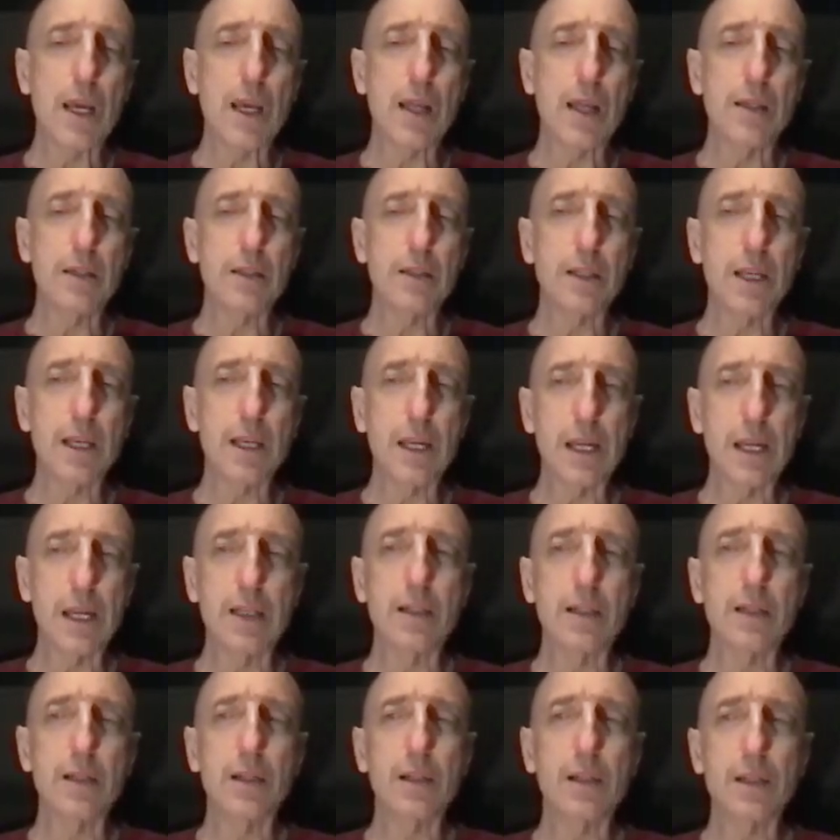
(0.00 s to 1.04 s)
and in
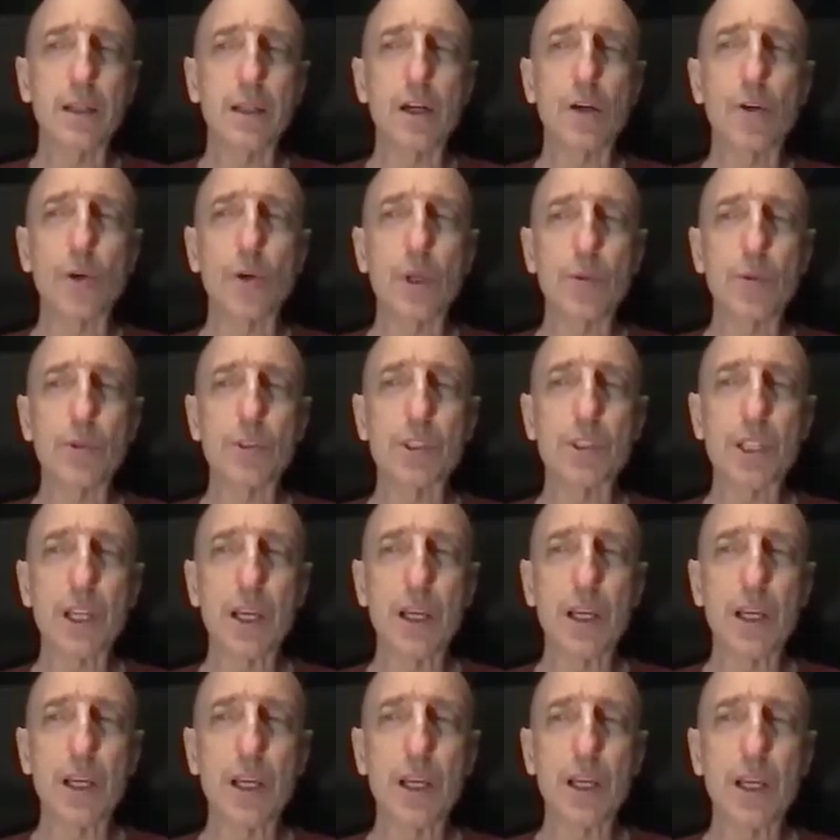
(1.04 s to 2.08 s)
it, he was
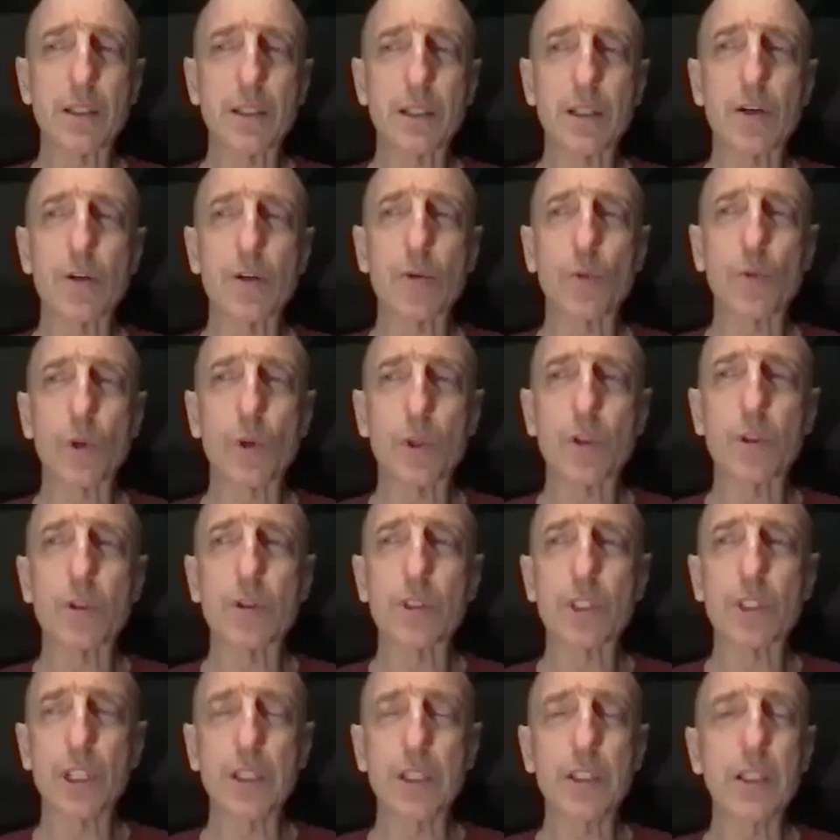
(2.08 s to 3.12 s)
saying that there
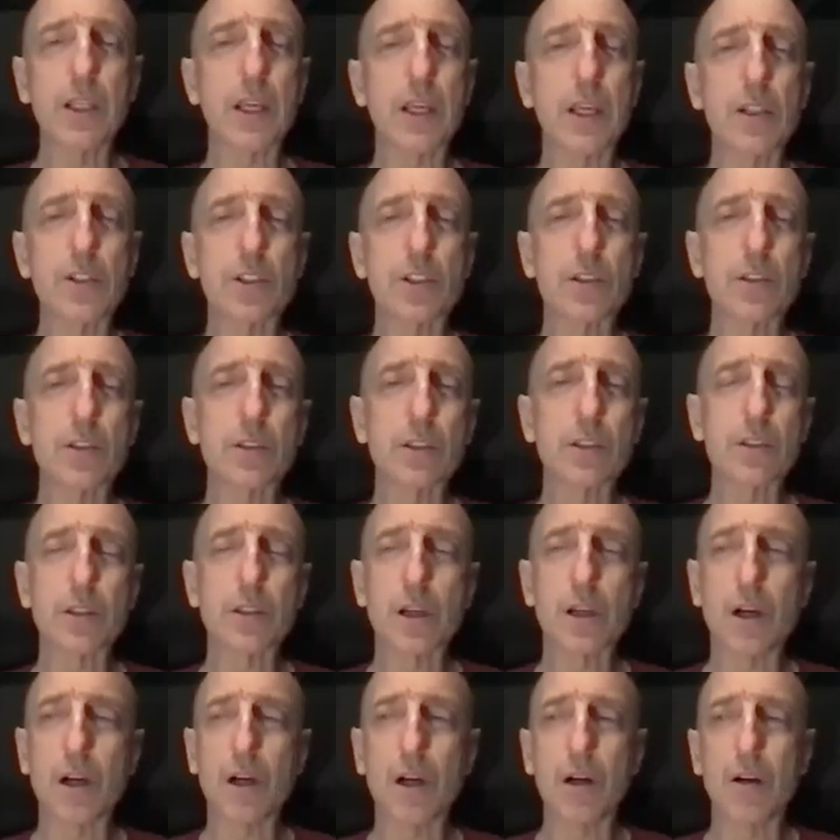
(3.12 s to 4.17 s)
was
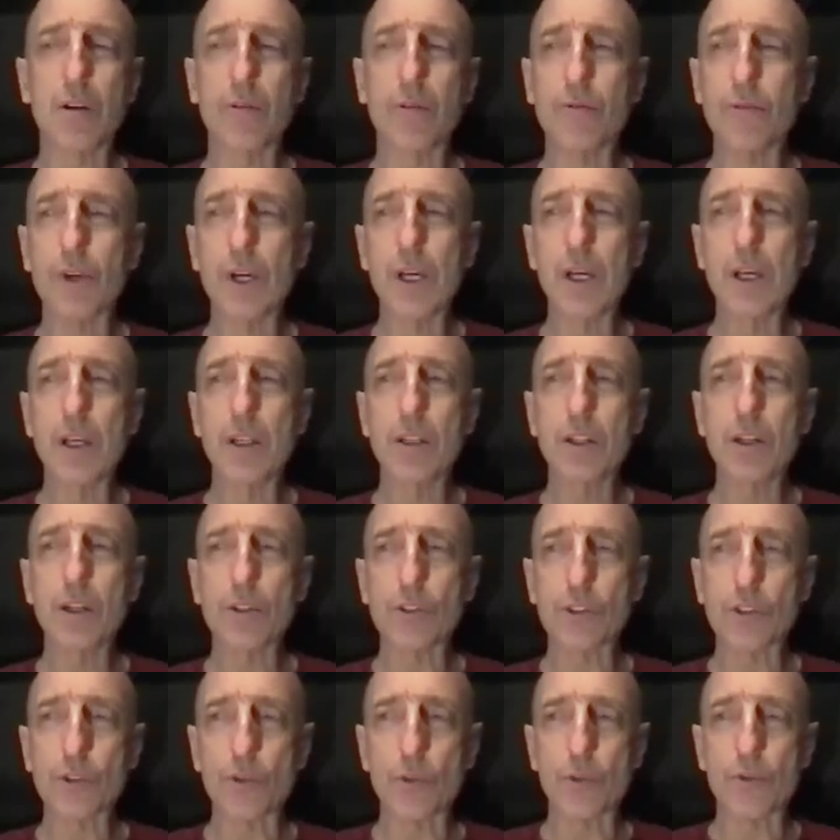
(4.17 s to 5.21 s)
indication of,
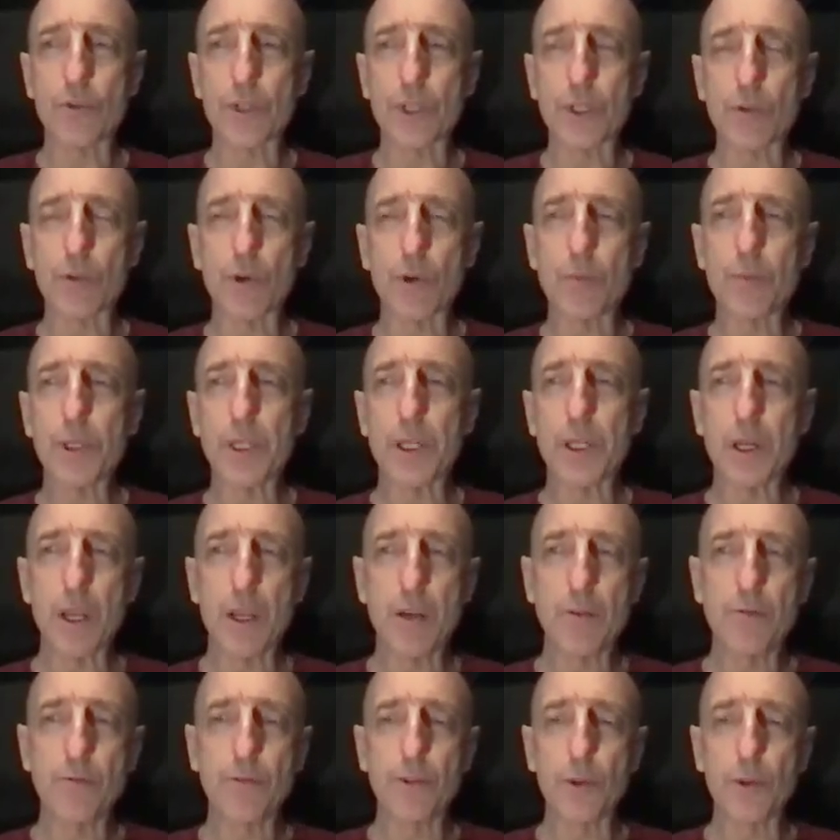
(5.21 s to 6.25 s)
sort of a Caribbean
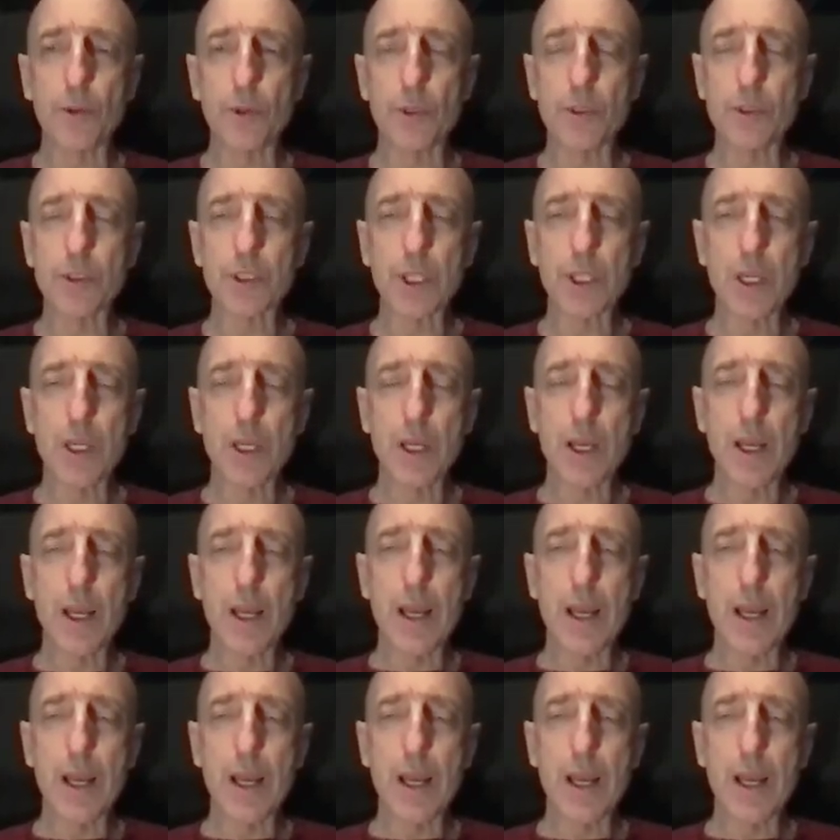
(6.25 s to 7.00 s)
influence.